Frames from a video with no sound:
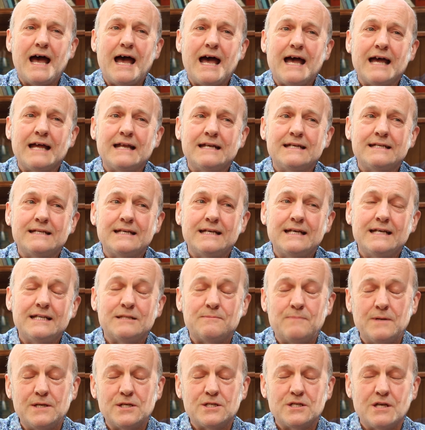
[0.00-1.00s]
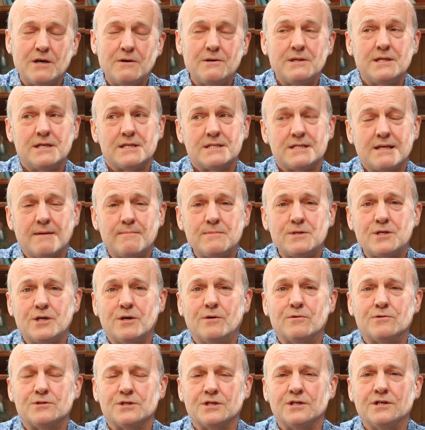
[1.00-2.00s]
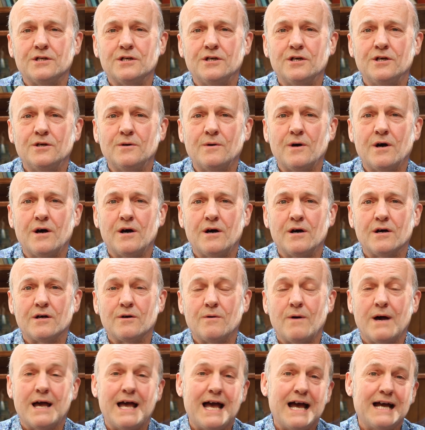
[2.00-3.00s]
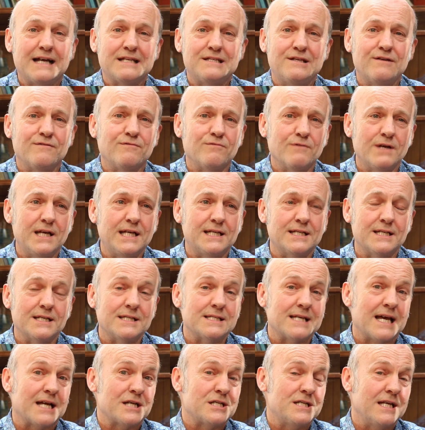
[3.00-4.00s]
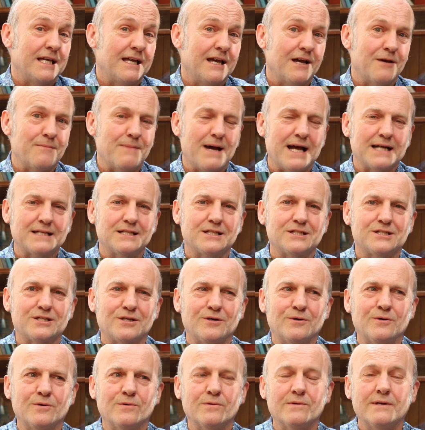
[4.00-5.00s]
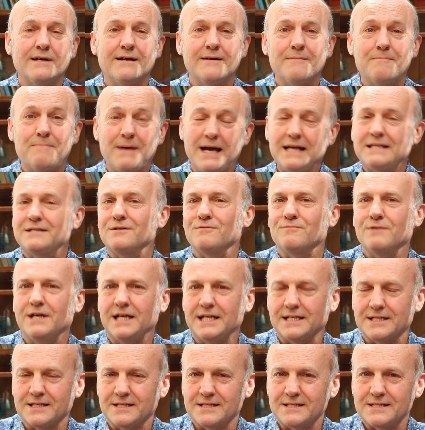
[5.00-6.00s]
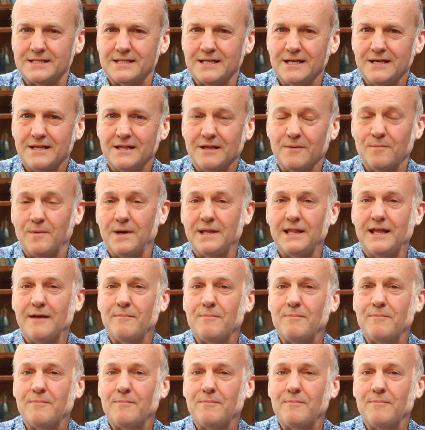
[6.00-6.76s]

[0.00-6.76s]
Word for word: and it's been shown that some children who are quite active readers actually go back to school better readers than when